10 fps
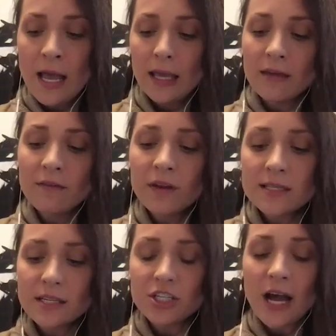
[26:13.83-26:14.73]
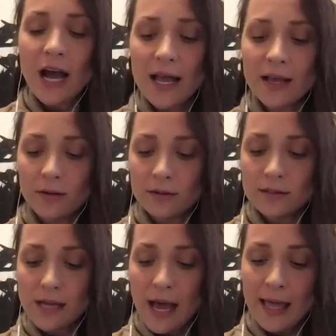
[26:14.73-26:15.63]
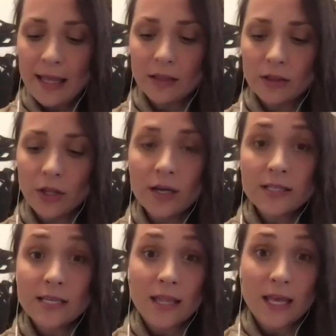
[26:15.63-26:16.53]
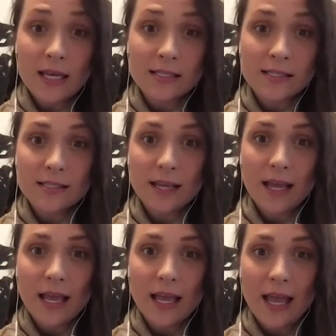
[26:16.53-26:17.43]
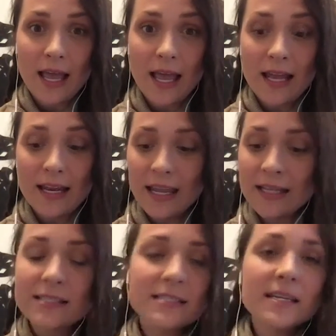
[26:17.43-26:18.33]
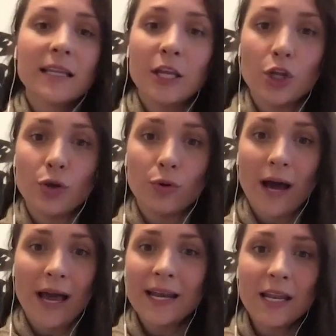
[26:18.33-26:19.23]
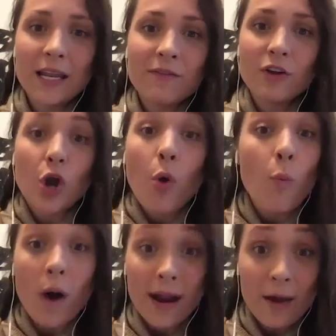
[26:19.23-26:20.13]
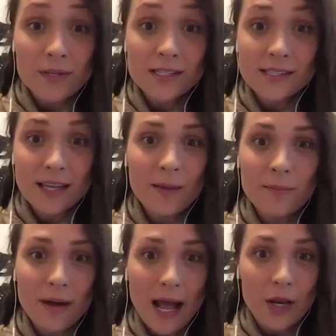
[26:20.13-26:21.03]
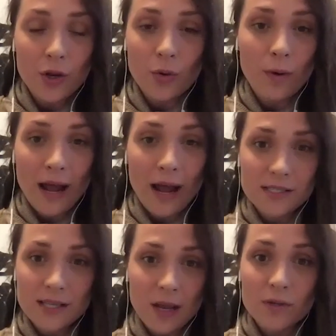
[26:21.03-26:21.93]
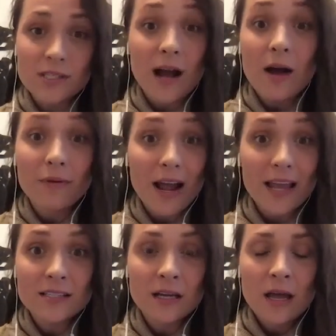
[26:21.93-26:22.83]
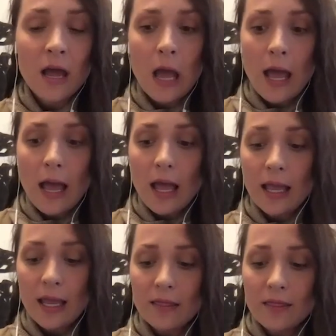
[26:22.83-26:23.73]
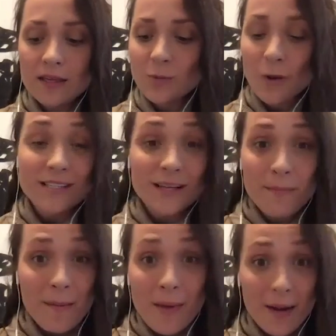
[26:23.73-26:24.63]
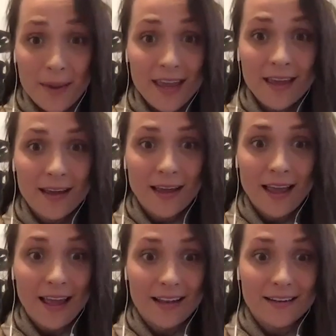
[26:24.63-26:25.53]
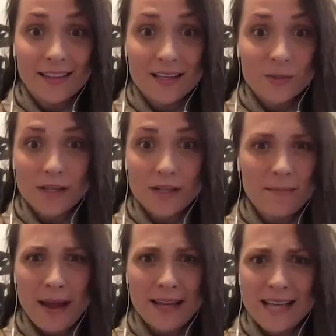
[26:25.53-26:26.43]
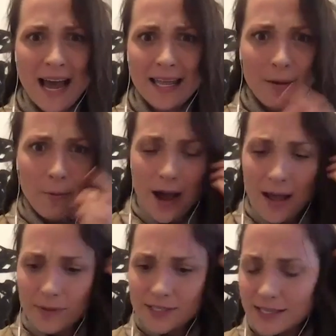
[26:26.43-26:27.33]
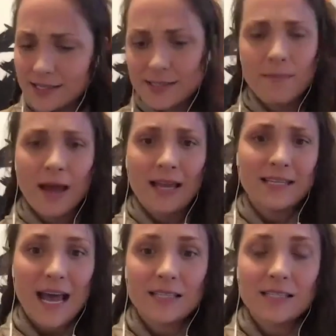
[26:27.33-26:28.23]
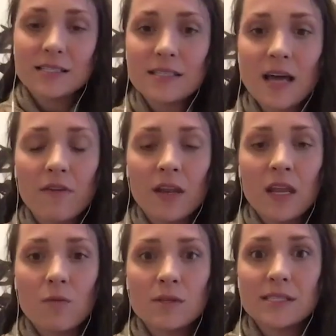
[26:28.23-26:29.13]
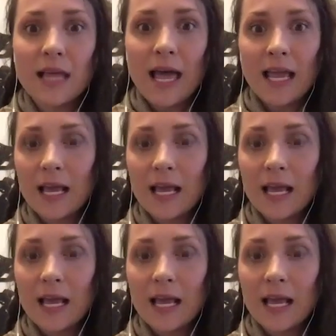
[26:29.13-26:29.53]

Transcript: even as a child, I looked at this and instantly knew I didn't even know what I was seeing, but I knew what I was seeing was not right. And this wasn't my mommy, and this wasn't my daddy. And why was this in my dad's stuff? And it was like,